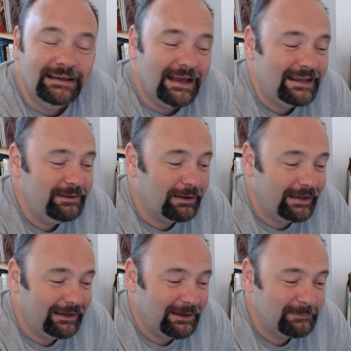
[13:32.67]

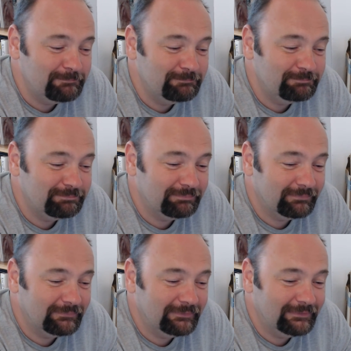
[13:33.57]
Anyway,
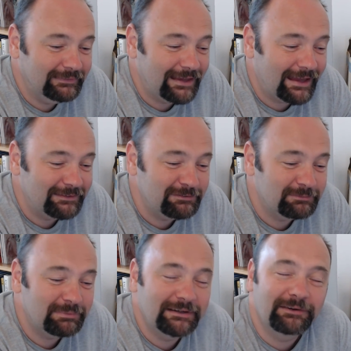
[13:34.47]
this has
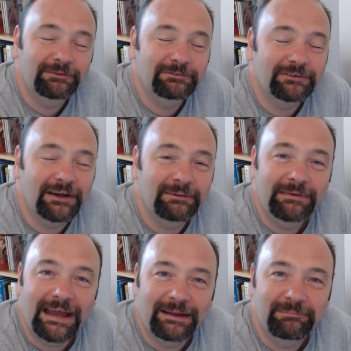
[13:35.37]
been Uncle Joe, and I'm
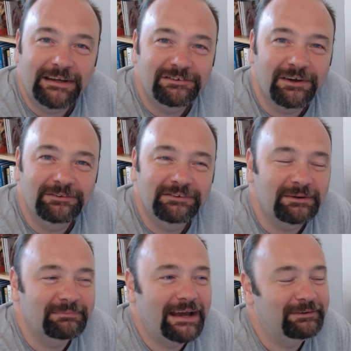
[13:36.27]
getting a bit choked
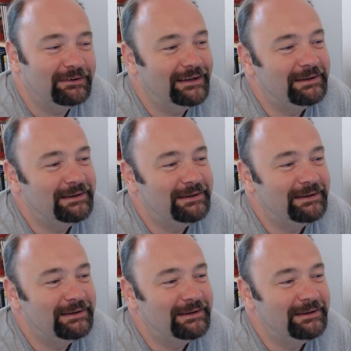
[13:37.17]
up now.